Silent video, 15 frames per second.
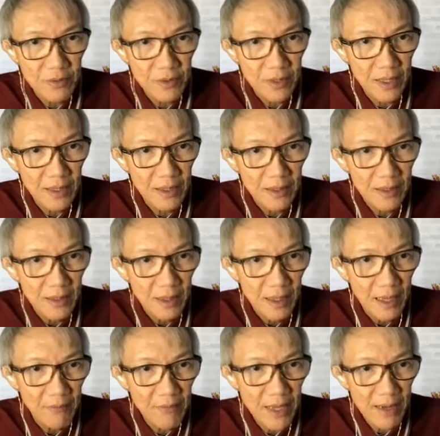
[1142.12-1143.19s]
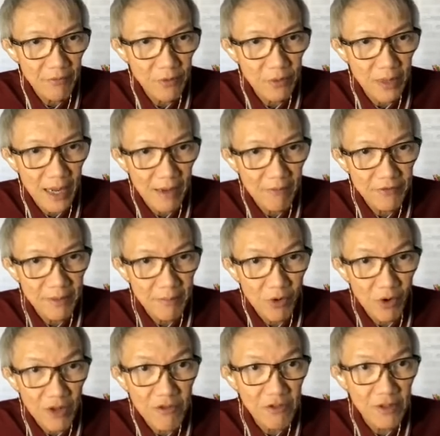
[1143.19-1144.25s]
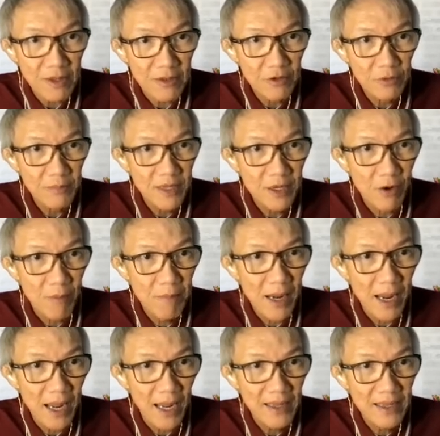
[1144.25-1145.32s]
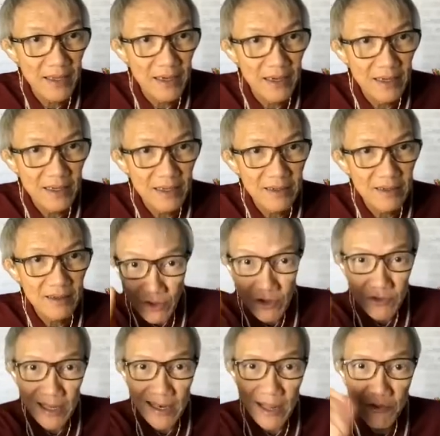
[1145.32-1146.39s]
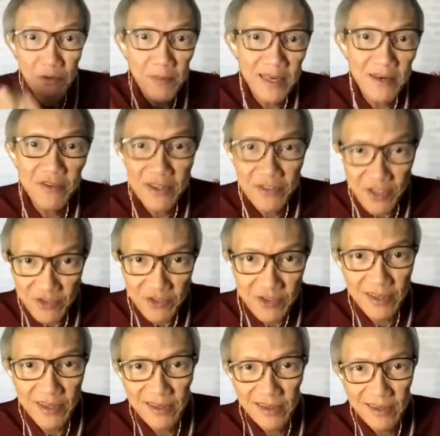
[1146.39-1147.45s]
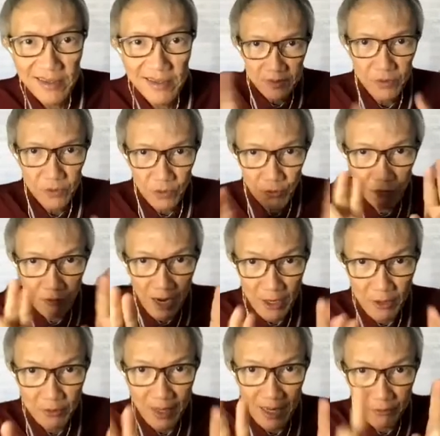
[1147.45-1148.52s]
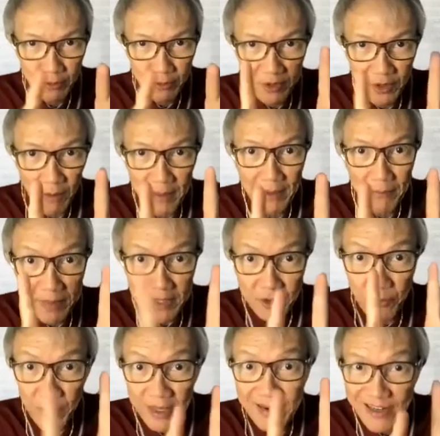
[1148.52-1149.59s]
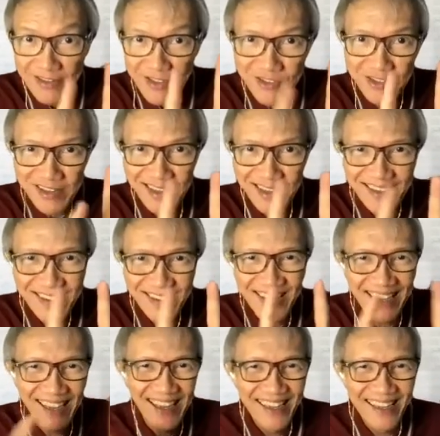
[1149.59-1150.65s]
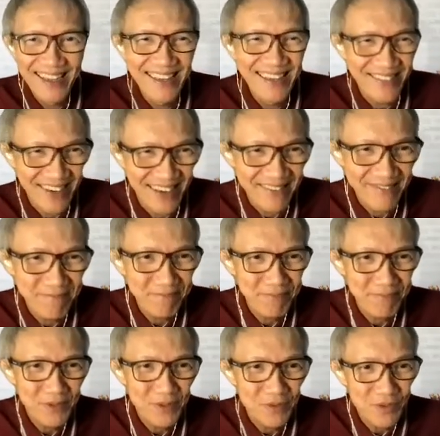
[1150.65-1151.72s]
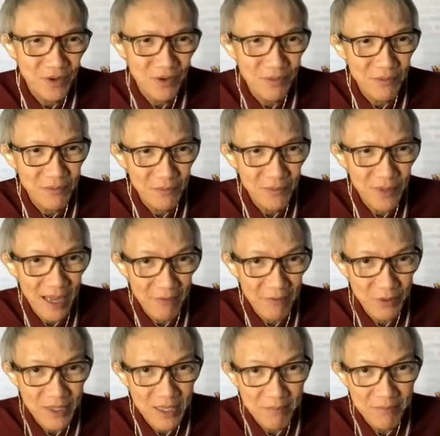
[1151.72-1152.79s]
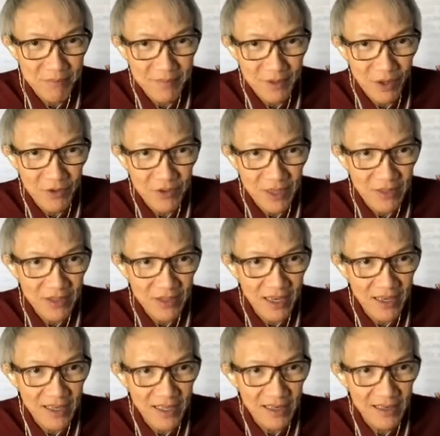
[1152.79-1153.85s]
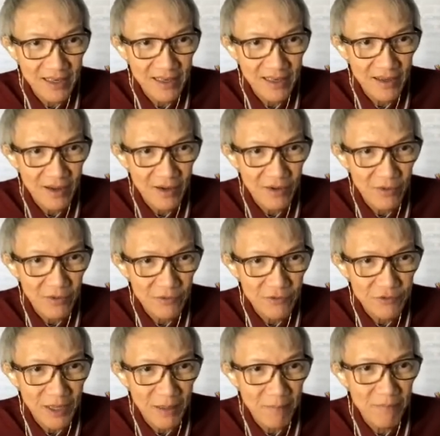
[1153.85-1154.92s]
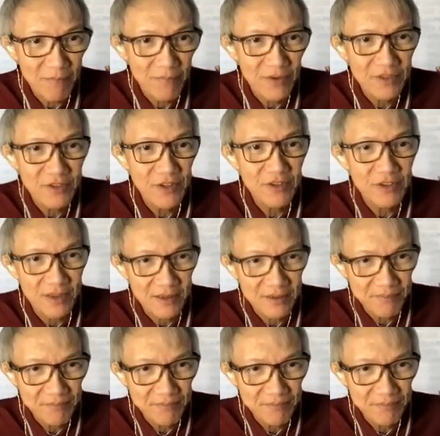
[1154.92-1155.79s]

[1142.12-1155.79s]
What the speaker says: Okay, and we have to have some constant to be compared here. Constant has to be in register. To value have to be compared between register. Okay, right. So we have to keep constant 10 in some register.